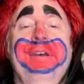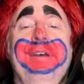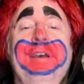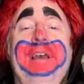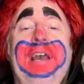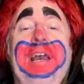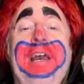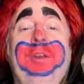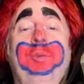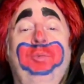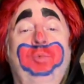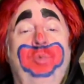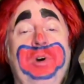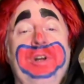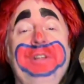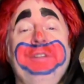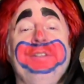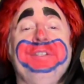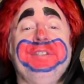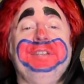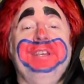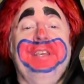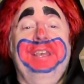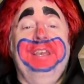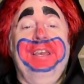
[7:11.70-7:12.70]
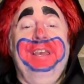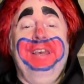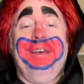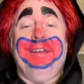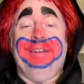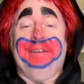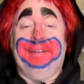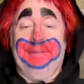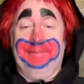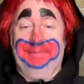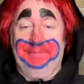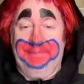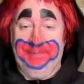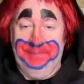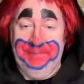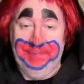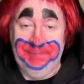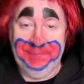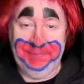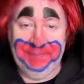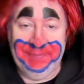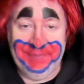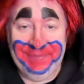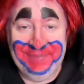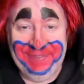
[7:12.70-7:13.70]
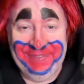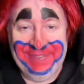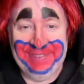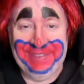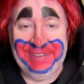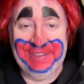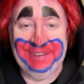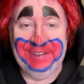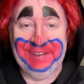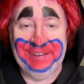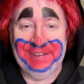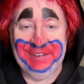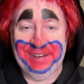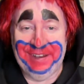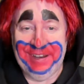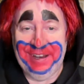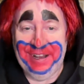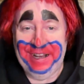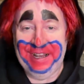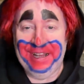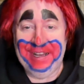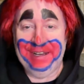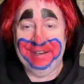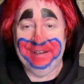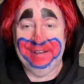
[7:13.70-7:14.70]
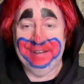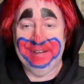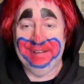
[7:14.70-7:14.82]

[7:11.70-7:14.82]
And once again, tonight,